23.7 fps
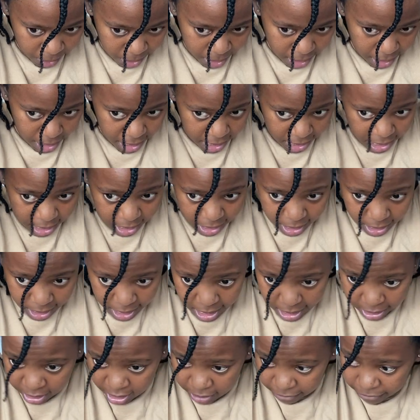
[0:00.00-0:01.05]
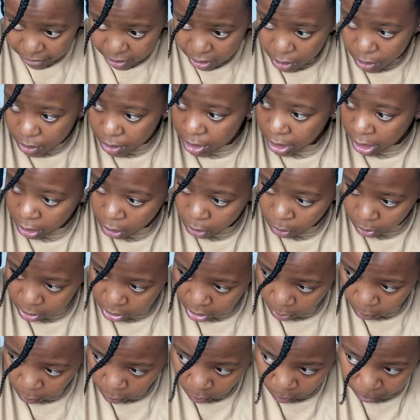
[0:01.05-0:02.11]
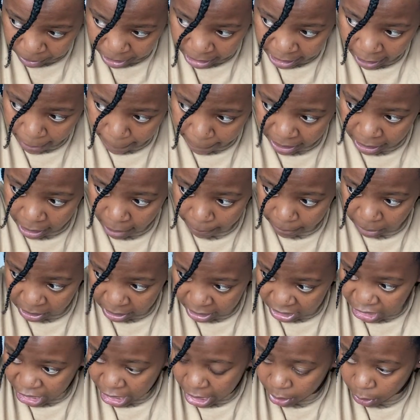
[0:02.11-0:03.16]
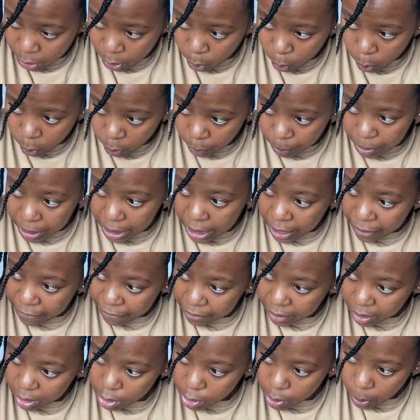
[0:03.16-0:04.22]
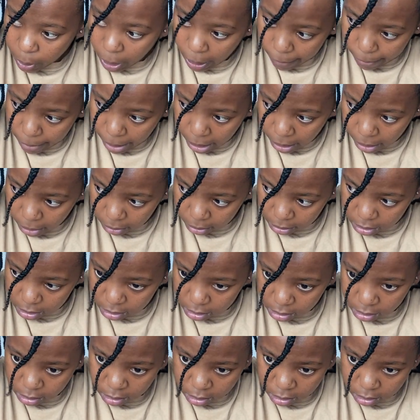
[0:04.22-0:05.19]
And I think the next video that will be coming up on the channel will be a video about